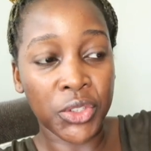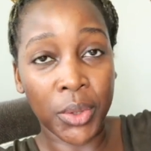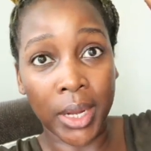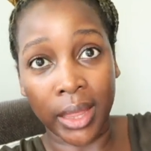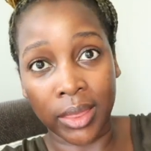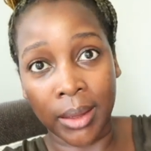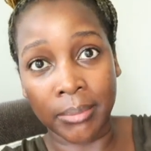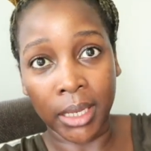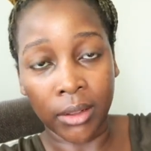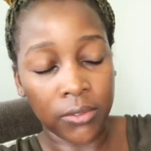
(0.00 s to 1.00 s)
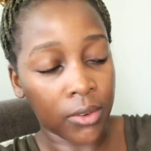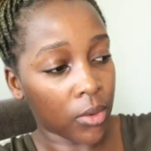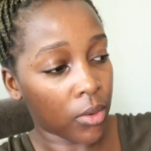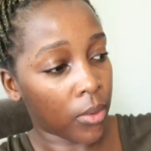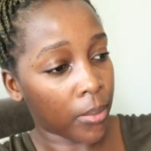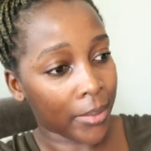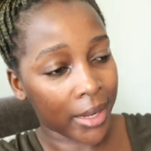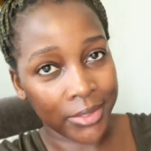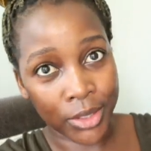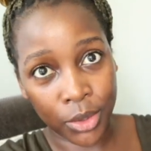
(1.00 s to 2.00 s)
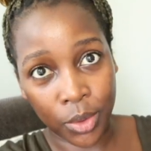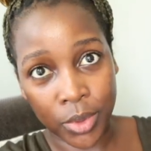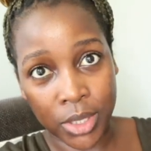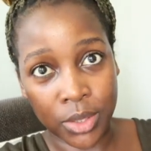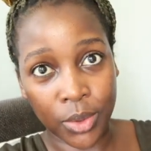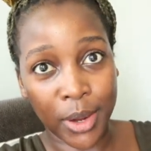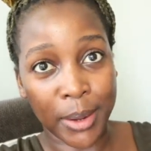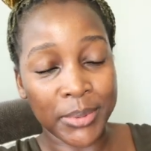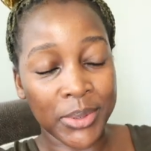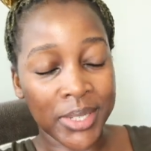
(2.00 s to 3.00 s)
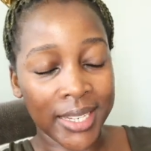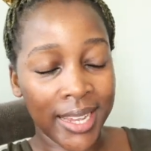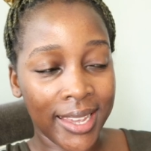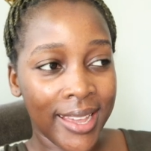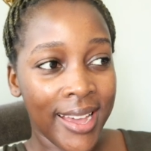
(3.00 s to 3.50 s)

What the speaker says: doing a thumbnail for my video, which is going up today.